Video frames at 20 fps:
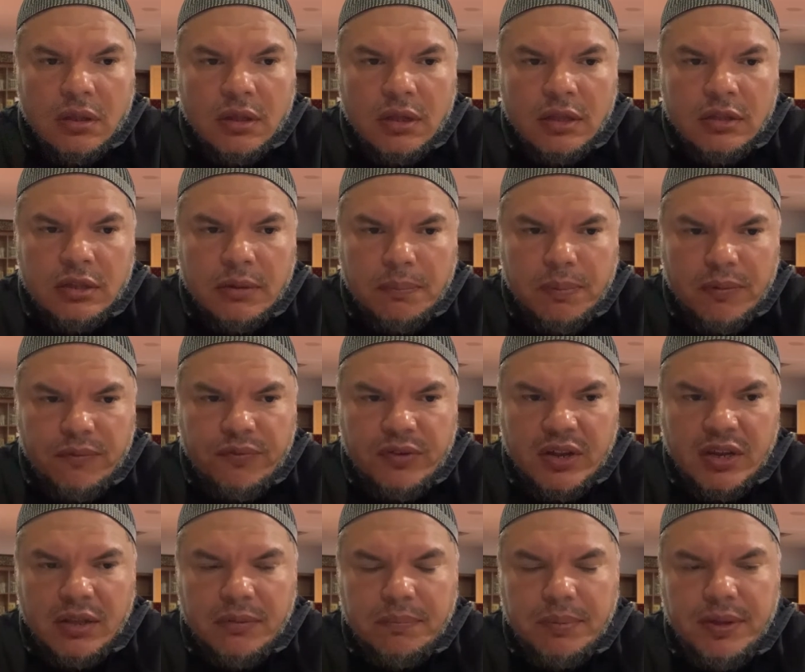in the
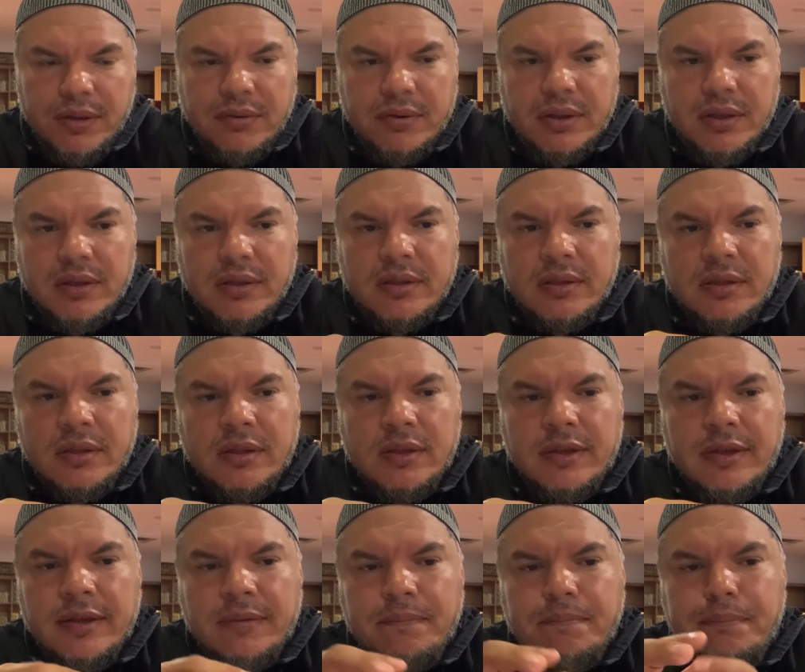prophetic period,
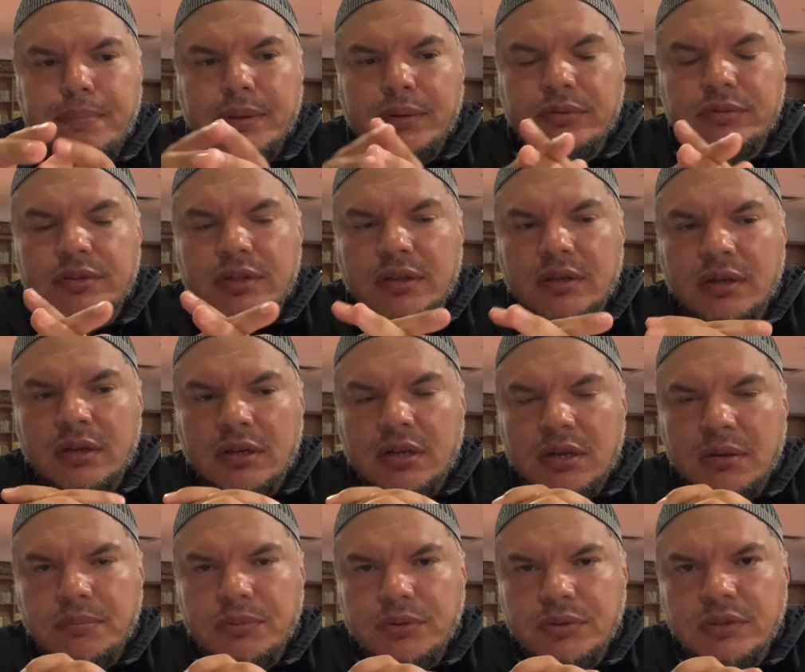it built a
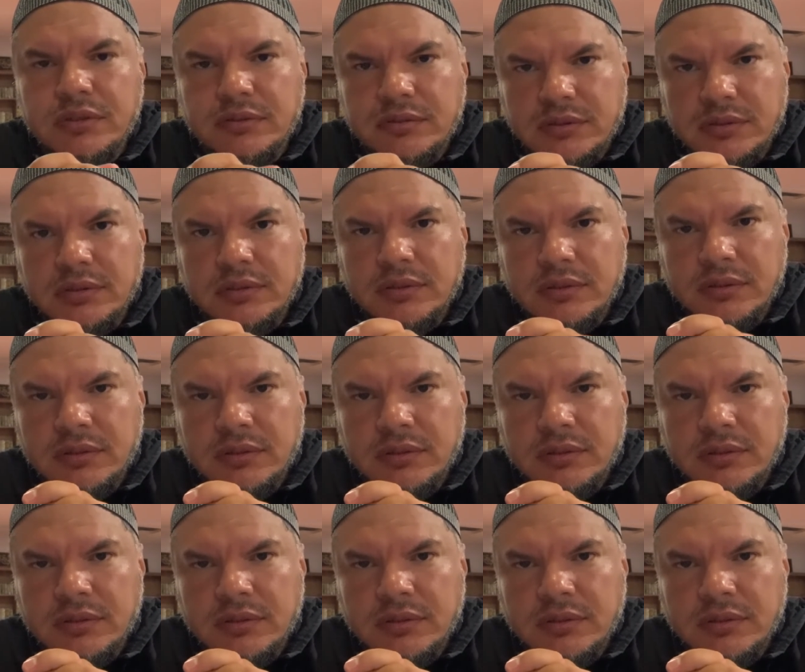community.